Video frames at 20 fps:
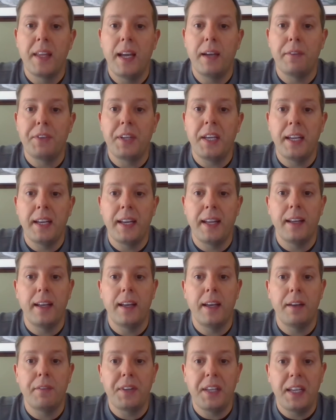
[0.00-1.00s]

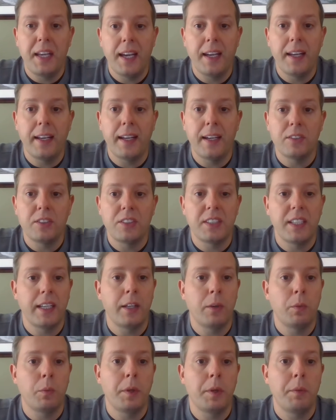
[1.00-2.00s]
FDA announced
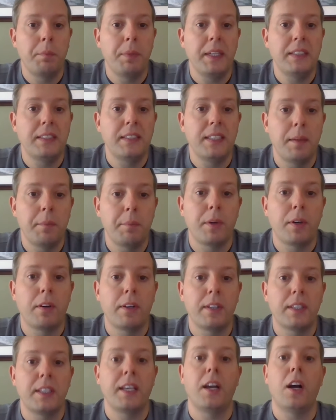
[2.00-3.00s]
that it would be
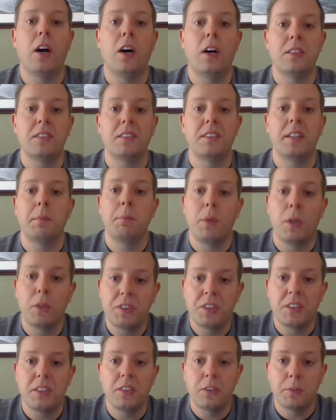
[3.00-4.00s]
temporarily halting
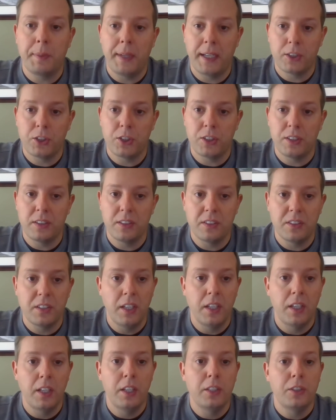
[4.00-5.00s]
most inspections
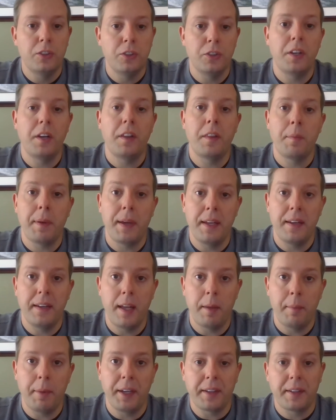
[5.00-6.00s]
due to the
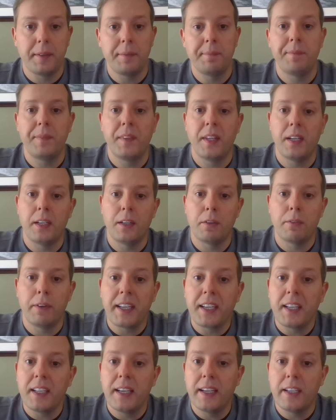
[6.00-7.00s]
pandemic.
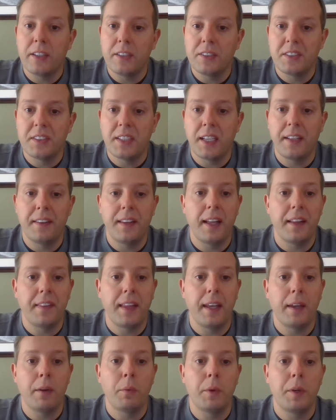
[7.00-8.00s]
Regulators said that
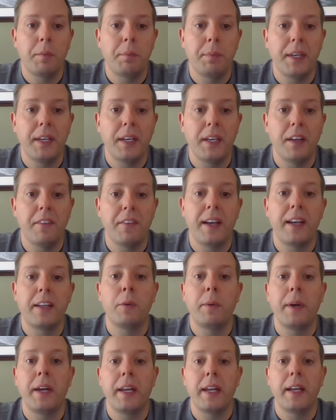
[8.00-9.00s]
they would be
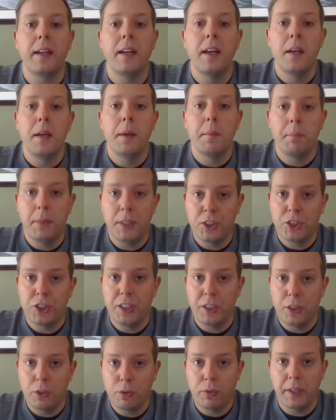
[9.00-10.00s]
evaluating
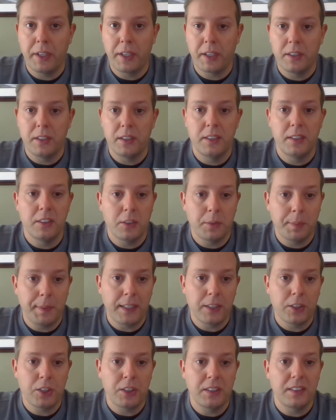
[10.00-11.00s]
mission-critical
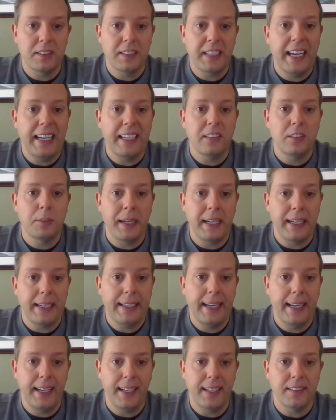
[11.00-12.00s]
inspections case by
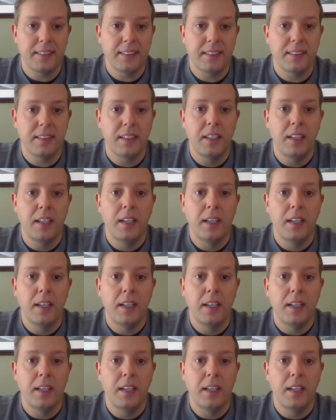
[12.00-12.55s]
case.